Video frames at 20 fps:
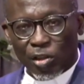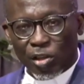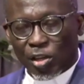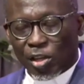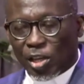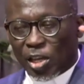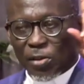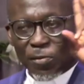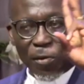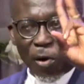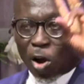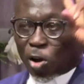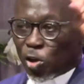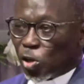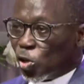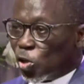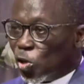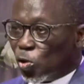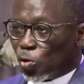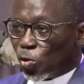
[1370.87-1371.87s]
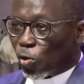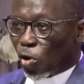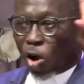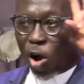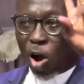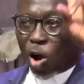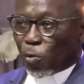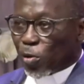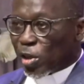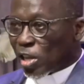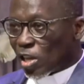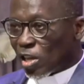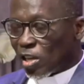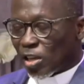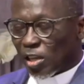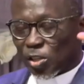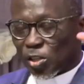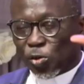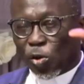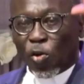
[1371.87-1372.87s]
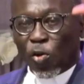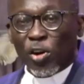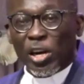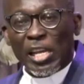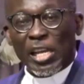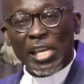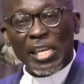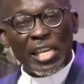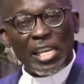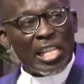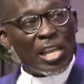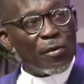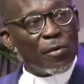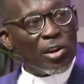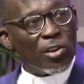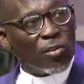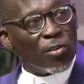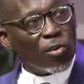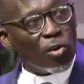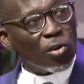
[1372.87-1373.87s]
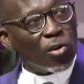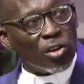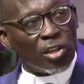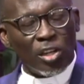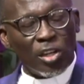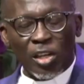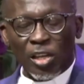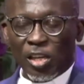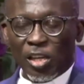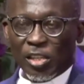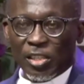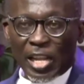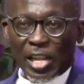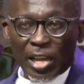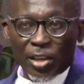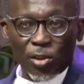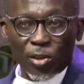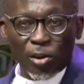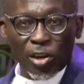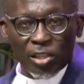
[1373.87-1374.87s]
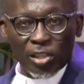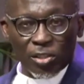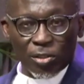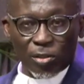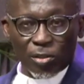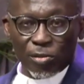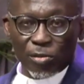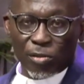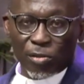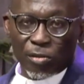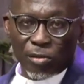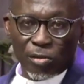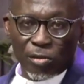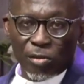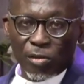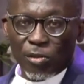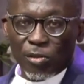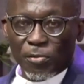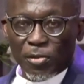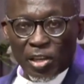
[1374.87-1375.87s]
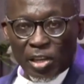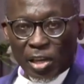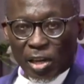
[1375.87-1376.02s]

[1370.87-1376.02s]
If all you do all week is only hear the Word of God, it's like your little finger.